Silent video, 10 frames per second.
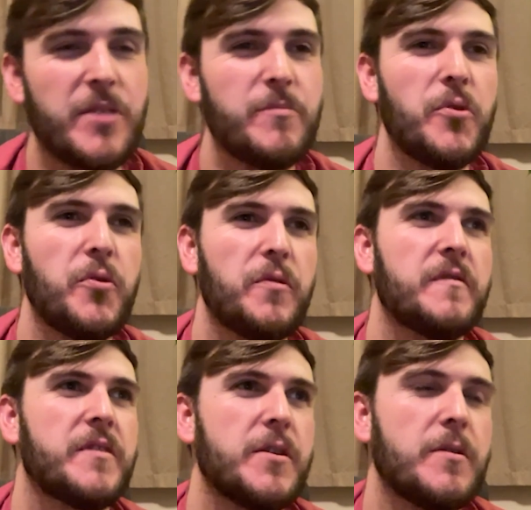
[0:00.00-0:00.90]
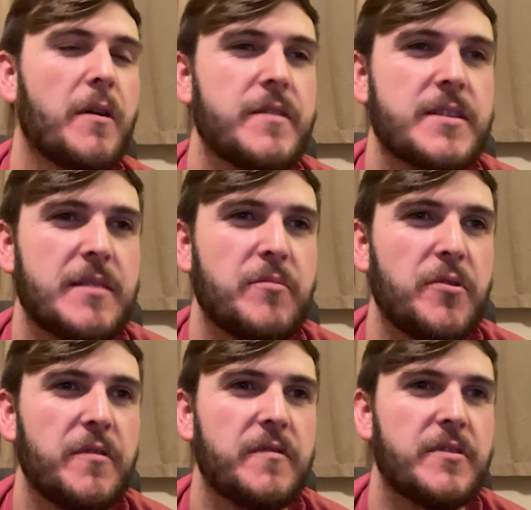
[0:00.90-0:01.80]
you moved, you obviously
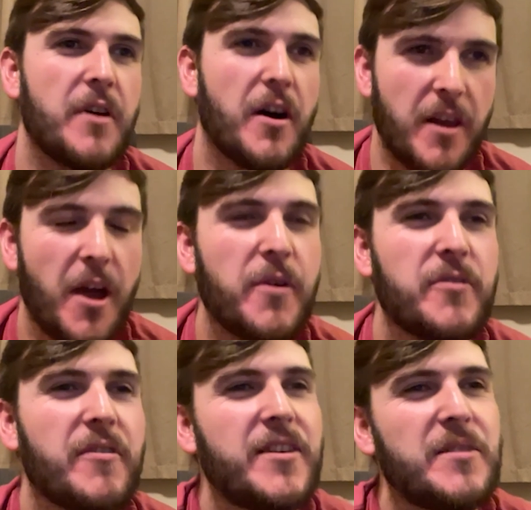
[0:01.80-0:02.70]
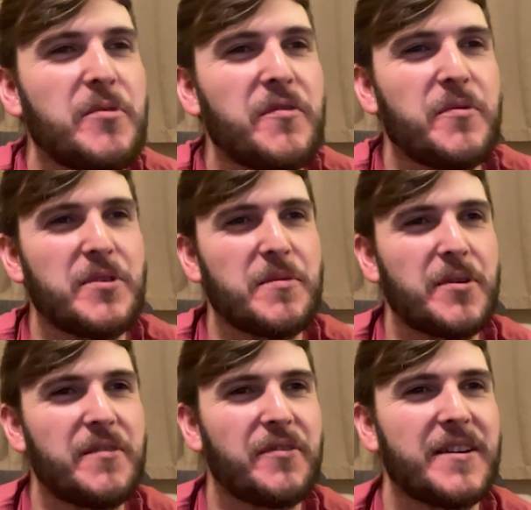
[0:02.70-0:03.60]
moved not alone, right? You moved with your
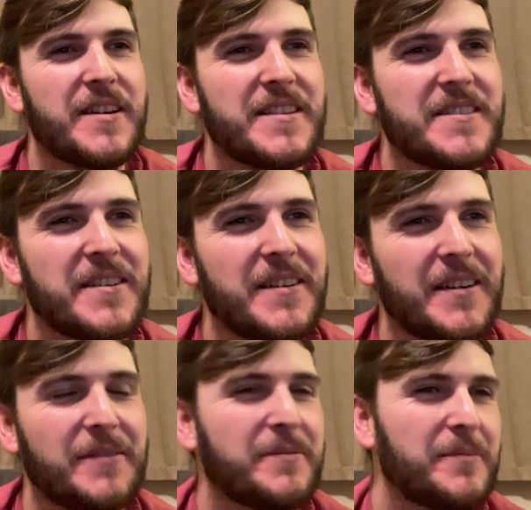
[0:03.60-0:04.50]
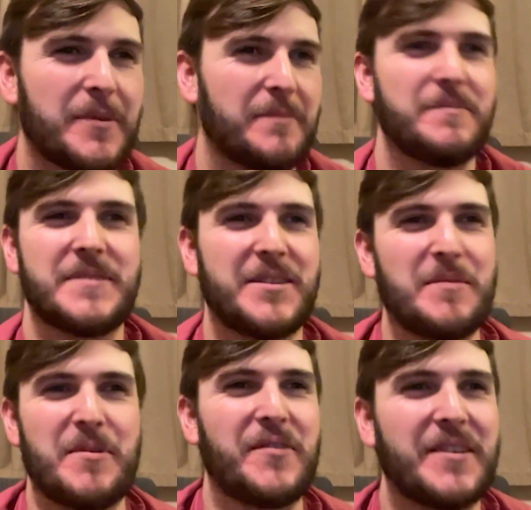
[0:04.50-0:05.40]
boyfriend at the time. Still
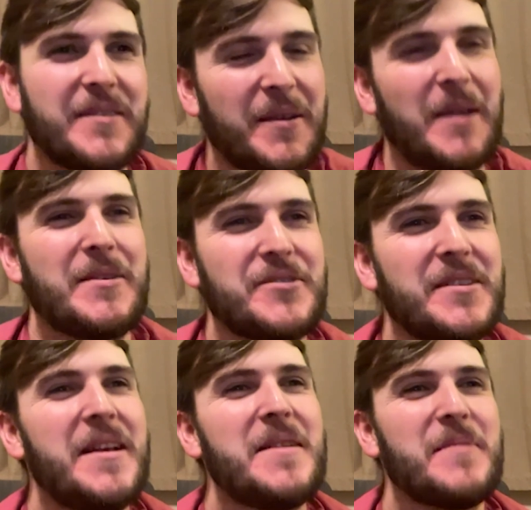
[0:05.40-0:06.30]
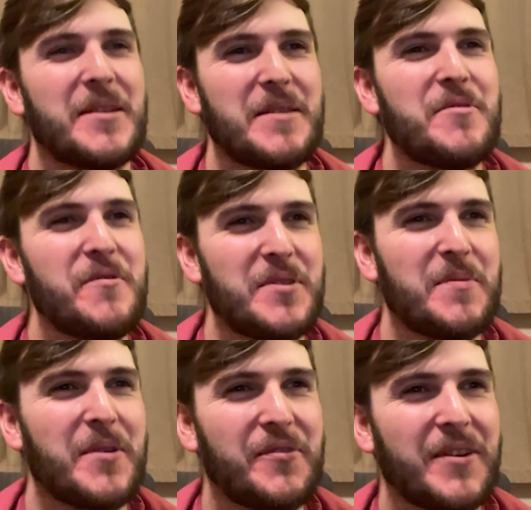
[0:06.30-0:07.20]
your boyfriend, I imagine. But you moved with your
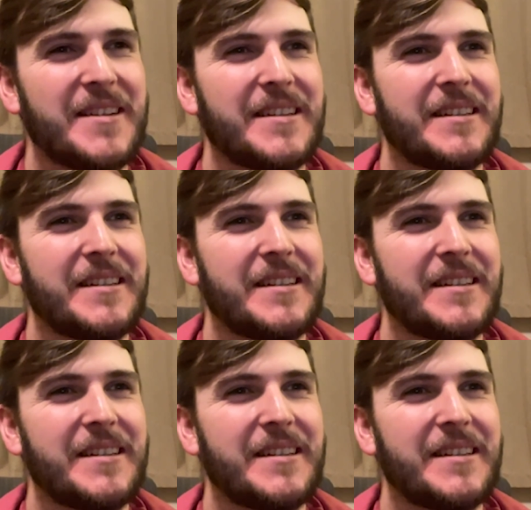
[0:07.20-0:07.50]
boyfriend.